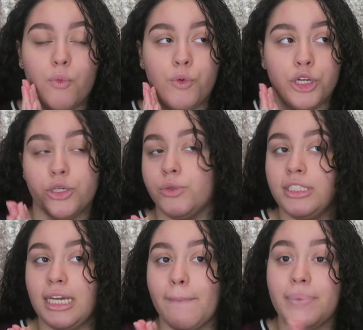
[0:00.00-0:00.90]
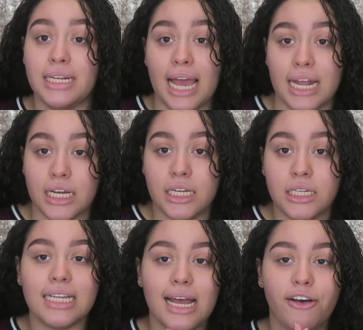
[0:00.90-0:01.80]
were using banana.
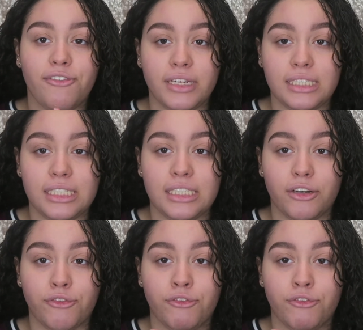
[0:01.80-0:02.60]
That's not how Fenty